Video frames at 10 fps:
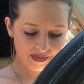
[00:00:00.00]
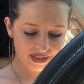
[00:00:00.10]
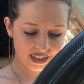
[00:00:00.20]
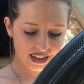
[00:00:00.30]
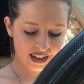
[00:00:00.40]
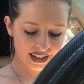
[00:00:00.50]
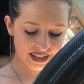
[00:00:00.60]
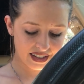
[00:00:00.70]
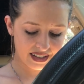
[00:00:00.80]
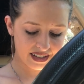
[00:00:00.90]

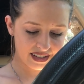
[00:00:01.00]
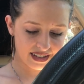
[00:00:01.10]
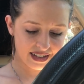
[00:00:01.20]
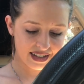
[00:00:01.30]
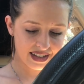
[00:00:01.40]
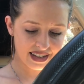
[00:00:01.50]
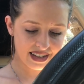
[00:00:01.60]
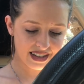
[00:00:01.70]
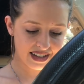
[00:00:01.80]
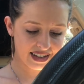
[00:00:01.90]

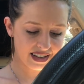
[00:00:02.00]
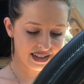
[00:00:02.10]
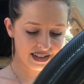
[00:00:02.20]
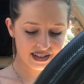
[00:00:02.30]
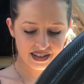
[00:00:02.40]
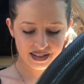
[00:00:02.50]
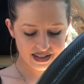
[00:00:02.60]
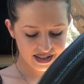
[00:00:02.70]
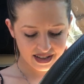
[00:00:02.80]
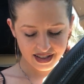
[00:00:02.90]

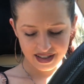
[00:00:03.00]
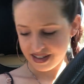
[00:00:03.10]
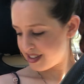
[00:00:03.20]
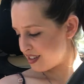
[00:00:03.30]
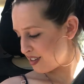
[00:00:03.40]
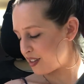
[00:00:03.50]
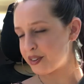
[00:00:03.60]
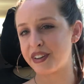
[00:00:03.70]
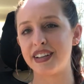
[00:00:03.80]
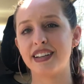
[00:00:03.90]

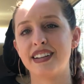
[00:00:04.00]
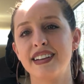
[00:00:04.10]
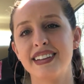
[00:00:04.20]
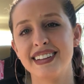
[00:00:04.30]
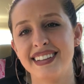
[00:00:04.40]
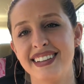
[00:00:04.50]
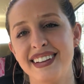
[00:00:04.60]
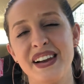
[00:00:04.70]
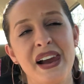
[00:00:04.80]
[no speech]